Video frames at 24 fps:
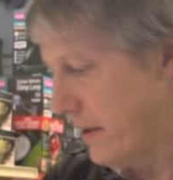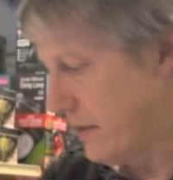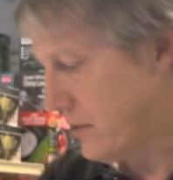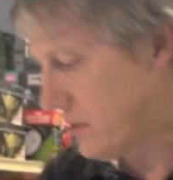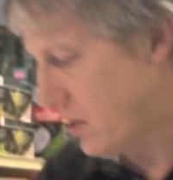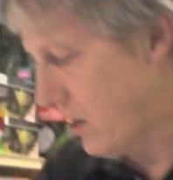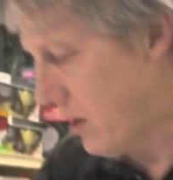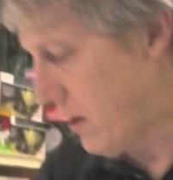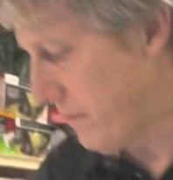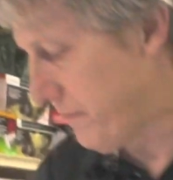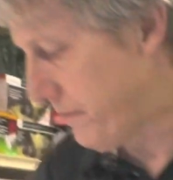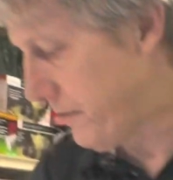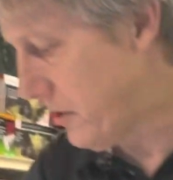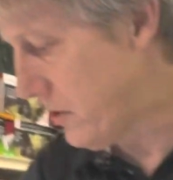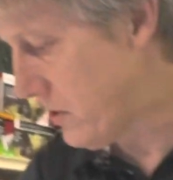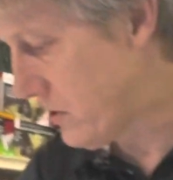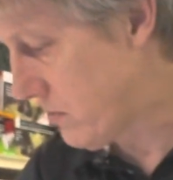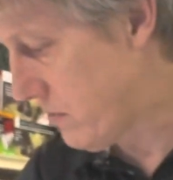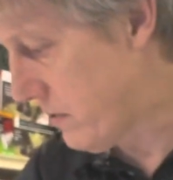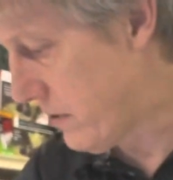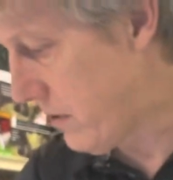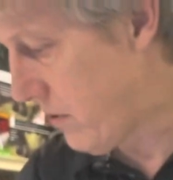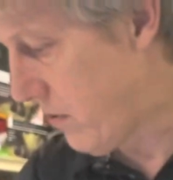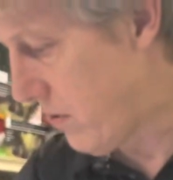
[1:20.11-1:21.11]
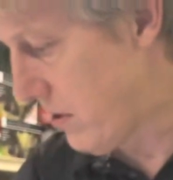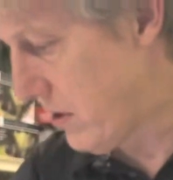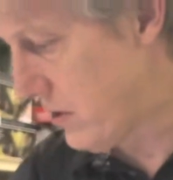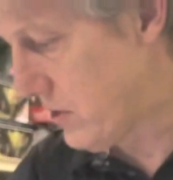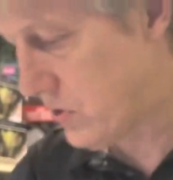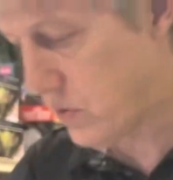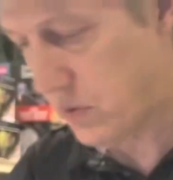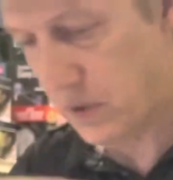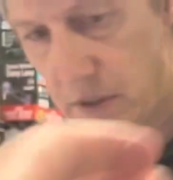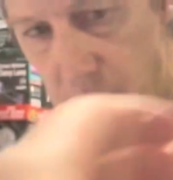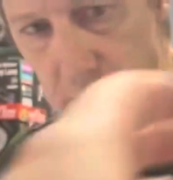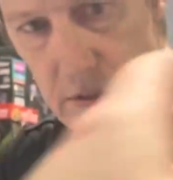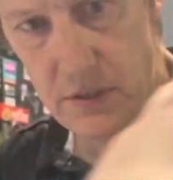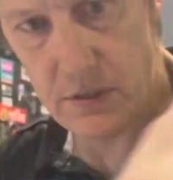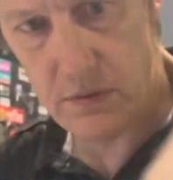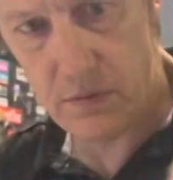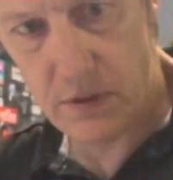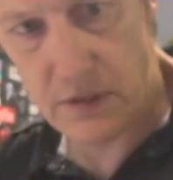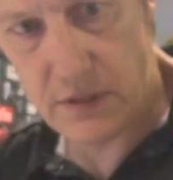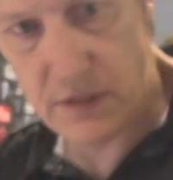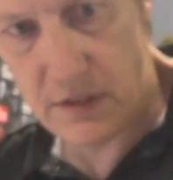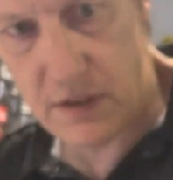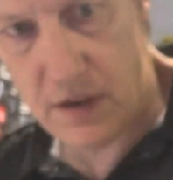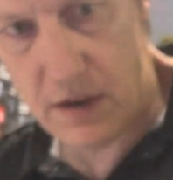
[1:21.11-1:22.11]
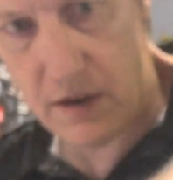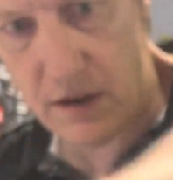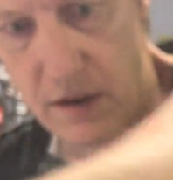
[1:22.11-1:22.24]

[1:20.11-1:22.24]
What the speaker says: starfish, one of the orange ones. Restock